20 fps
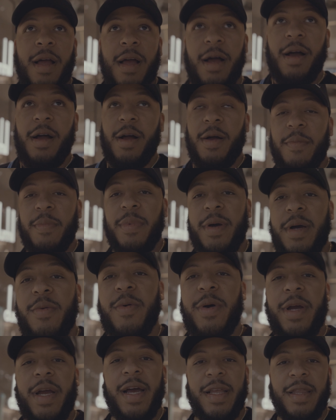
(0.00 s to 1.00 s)
Um, but
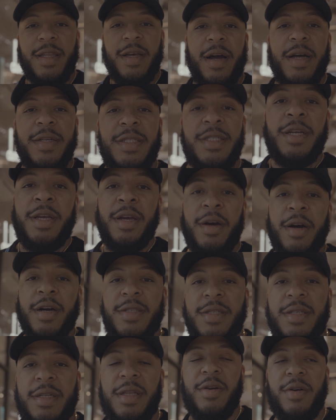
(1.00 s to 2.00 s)
we're at the Hudson
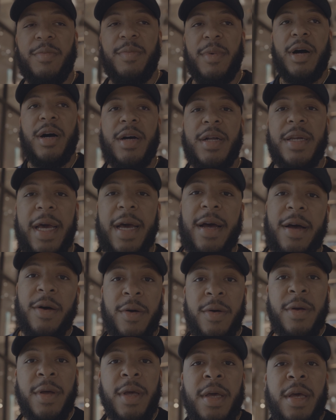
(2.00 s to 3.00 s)
Yards Little Mall now.
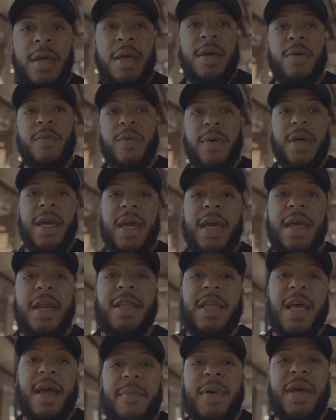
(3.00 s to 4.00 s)
We ate at
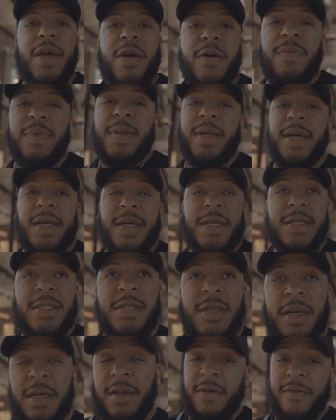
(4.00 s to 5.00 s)
that bagel place,
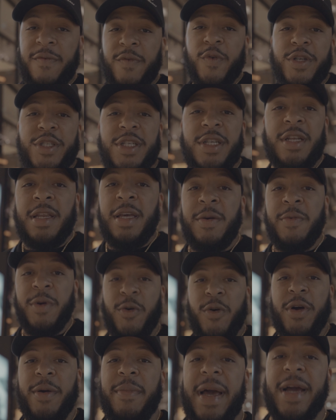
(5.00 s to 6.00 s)
and unfortunately, we're
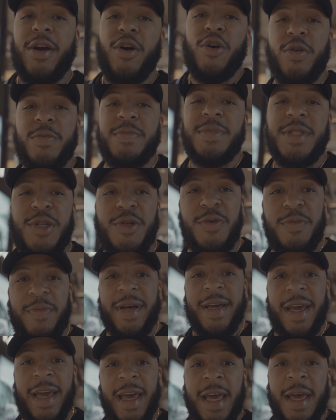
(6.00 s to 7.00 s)
going back home to
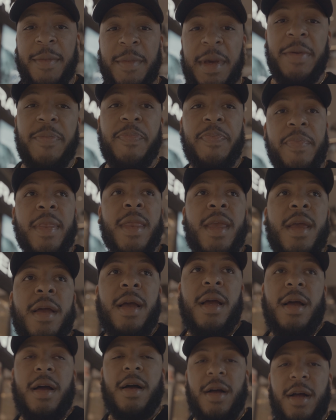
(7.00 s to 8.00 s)
Miami.
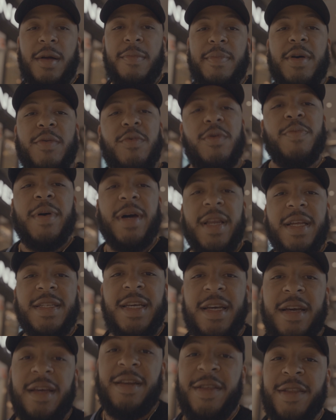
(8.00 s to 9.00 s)
Uh, but we'll probably
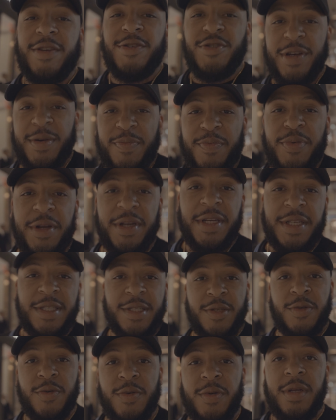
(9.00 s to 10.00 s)
take another trip pretty
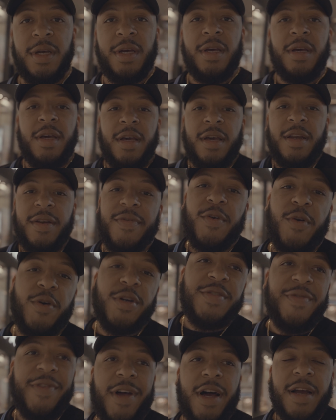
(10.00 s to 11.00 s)
soon. And of course,
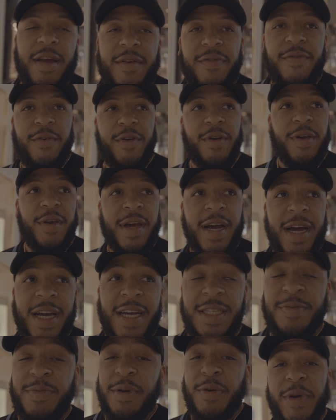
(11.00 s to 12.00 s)
vlog it for you
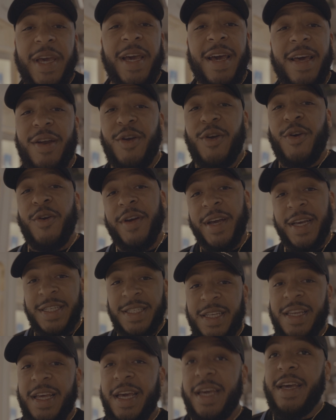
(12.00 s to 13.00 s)
guys. But we had a
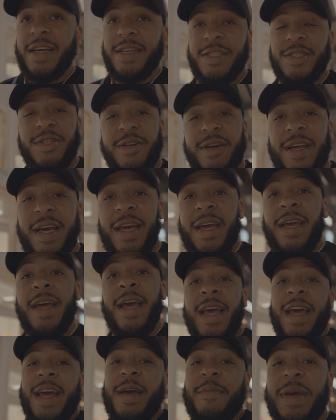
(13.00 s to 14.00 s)
crazy day yesterday.
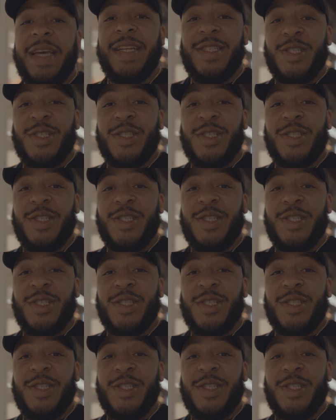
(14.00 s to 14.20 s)
Made